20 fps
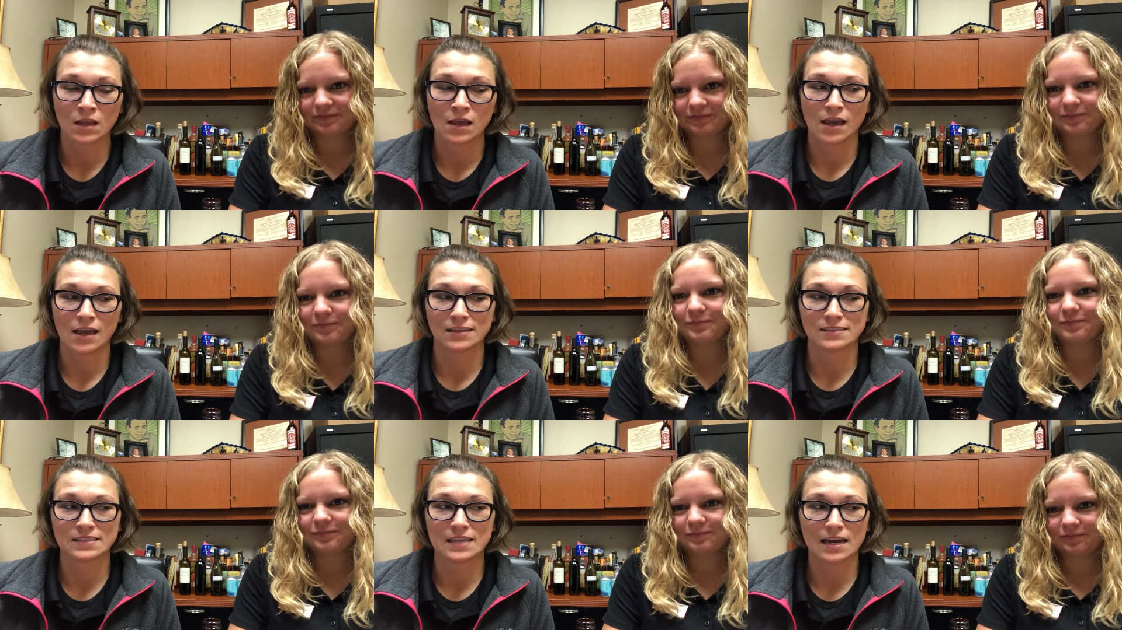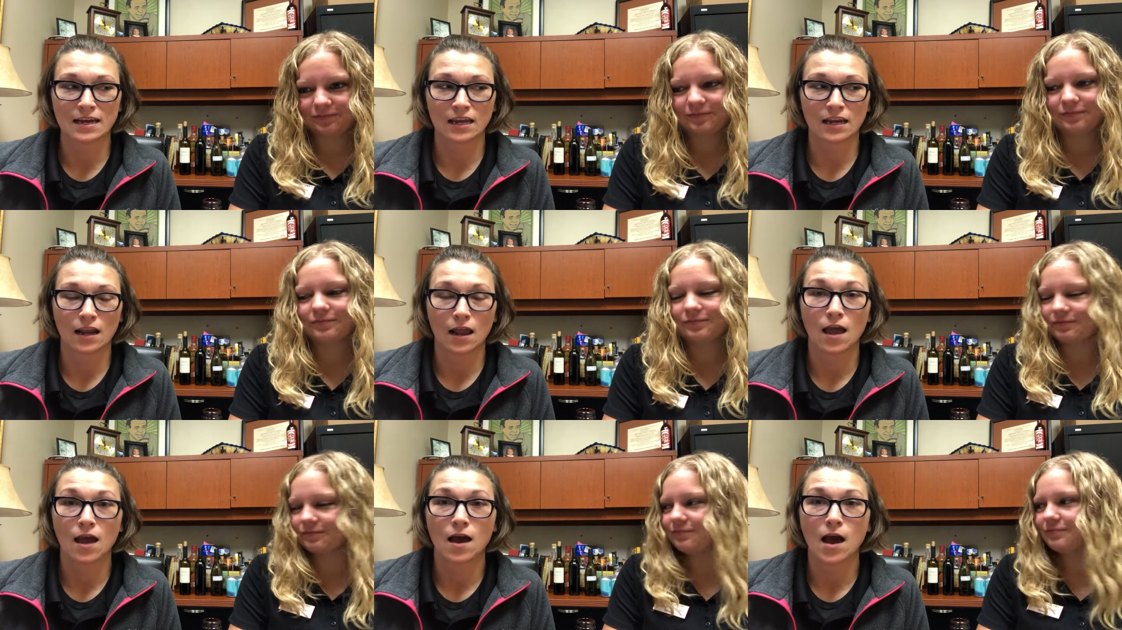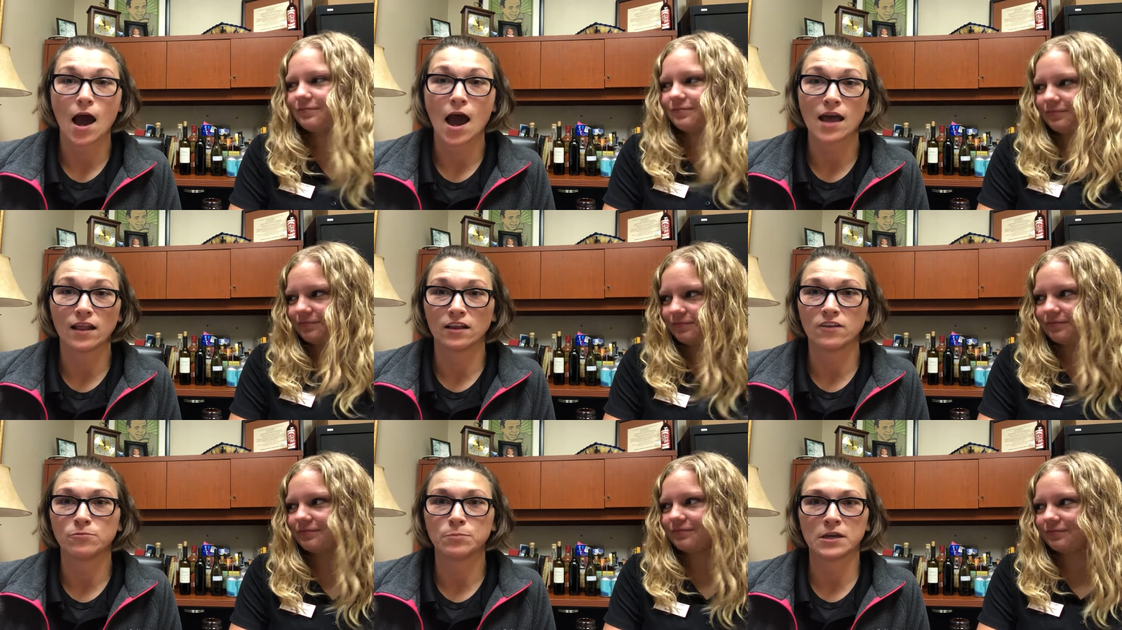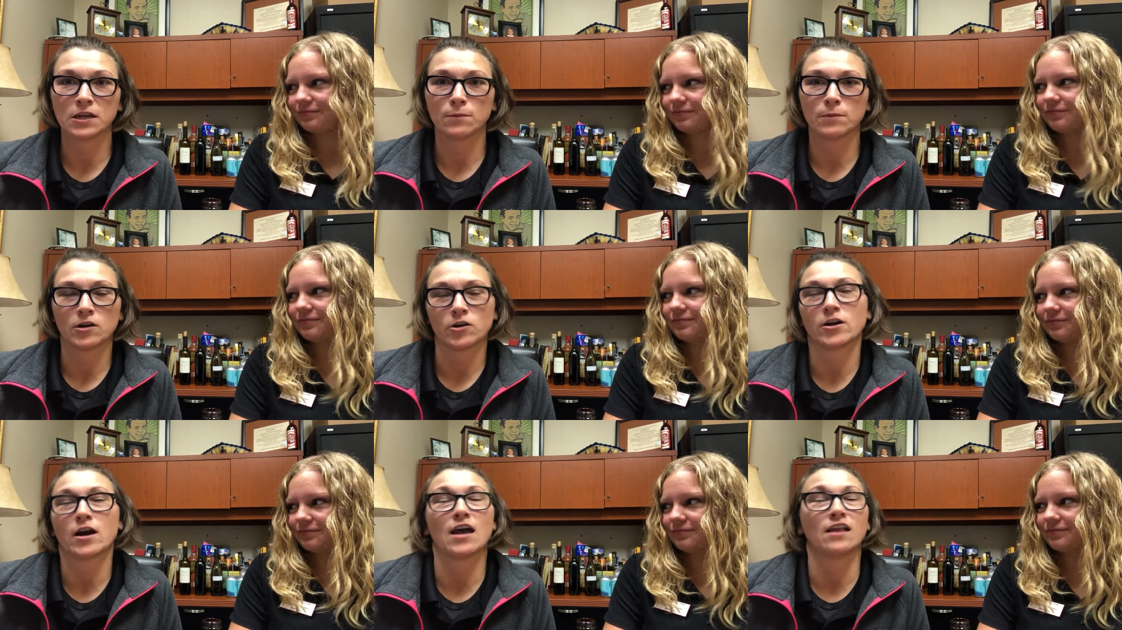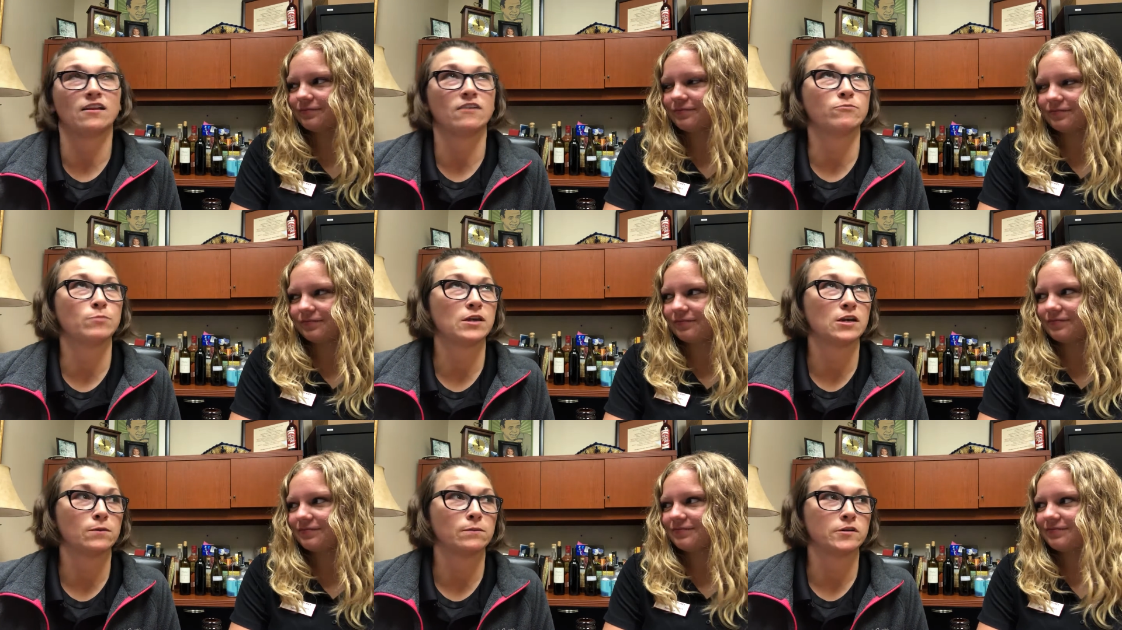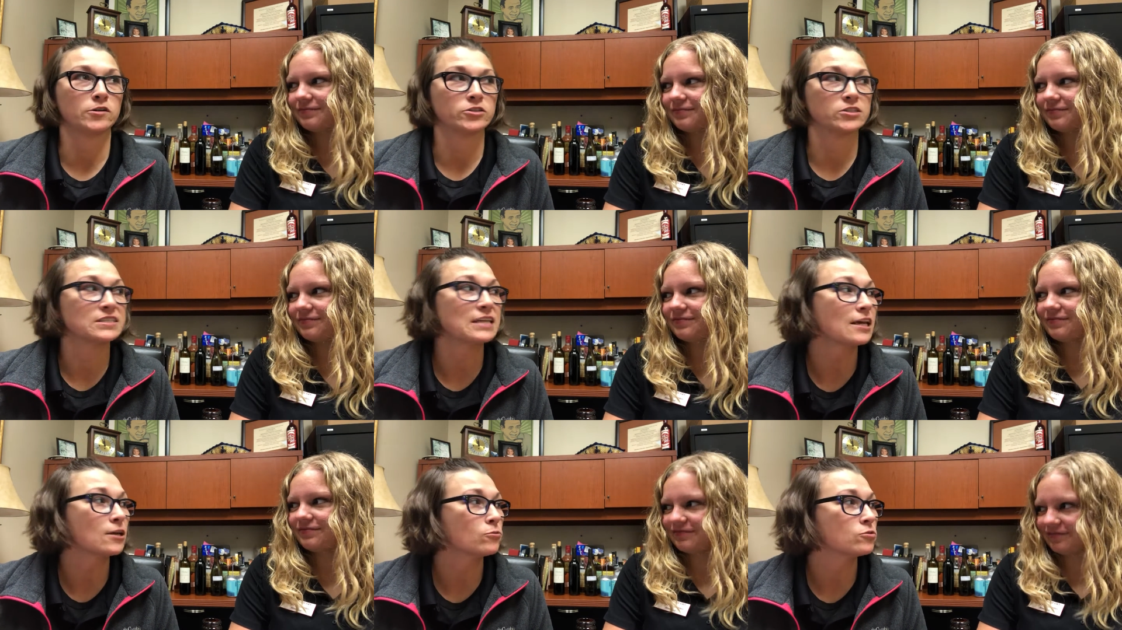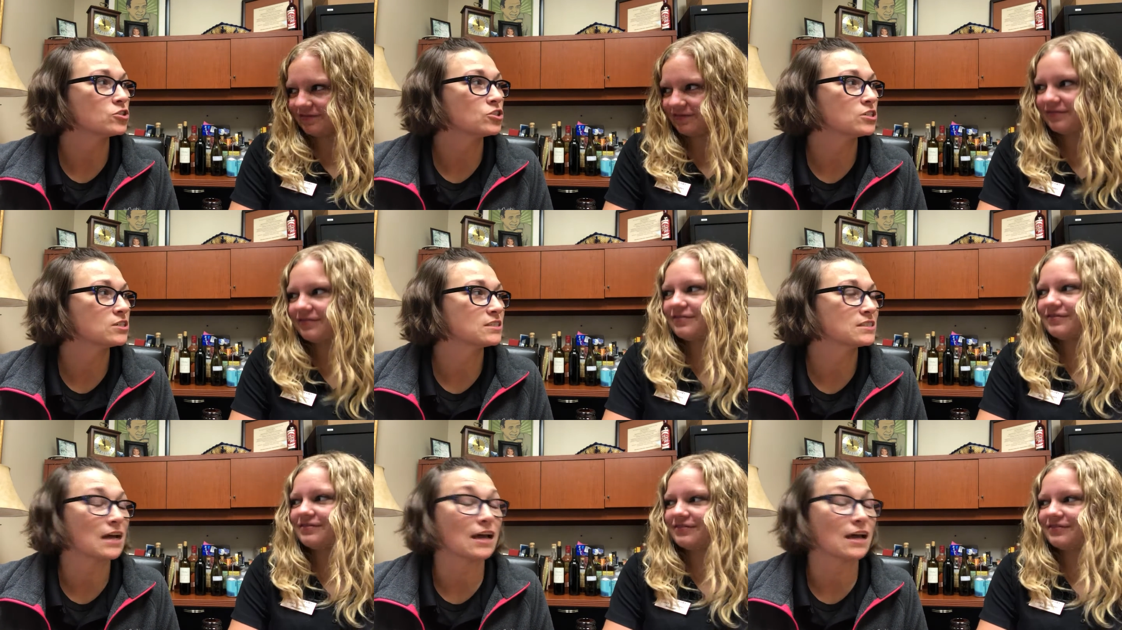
Speaker 1: And second, I love peanut butter. I love peanut butter sandwiches.